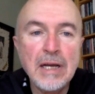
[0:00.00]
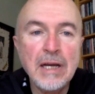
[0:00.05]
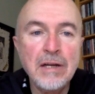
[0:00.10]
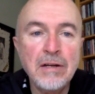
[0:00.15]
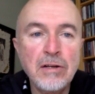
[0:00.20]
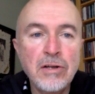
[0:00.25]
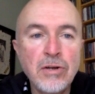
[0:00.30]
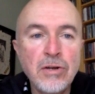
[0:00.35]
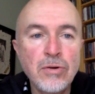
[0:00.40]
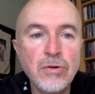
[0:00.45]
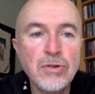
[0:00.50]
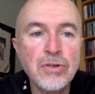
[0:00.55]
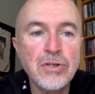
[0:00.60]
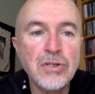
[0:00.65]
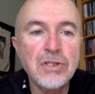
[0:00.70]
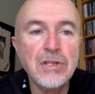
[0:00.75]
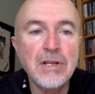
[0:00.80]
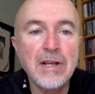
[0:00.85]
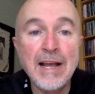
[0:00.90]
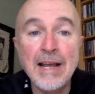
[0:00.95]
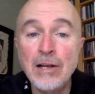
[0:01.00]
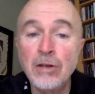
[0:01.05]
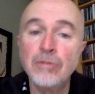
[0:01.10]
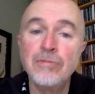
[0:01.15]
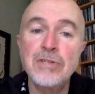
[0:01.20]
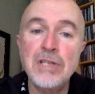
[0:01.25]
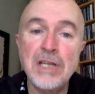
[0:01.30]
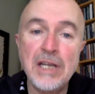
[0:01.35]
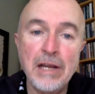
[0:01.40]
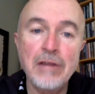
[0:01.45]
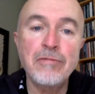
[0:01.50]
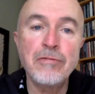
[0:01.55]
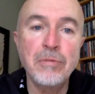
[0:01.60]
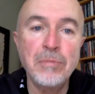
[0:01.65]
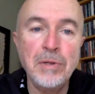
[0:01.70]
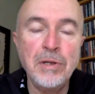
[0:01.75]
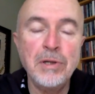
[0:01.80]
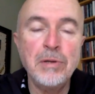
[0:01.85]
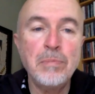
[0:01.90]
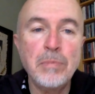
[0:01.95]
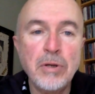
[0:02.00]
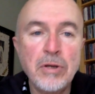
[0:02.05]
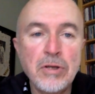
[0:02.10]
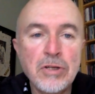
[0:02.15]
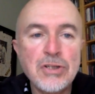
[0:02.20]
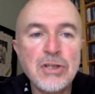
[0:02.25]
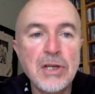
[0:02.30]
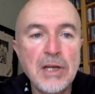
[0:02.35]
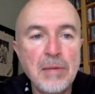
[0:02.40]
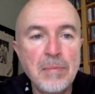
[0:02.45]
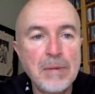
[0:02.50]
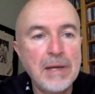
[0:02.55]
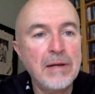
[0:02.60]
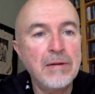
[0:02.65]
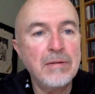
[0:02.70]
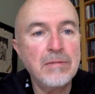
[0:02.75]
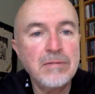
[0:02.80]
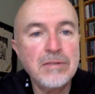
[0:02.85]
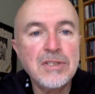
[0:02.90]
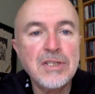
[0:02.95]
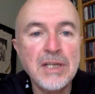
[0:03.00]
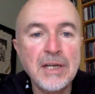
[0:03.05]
And of course, I'd love to hear from you personally about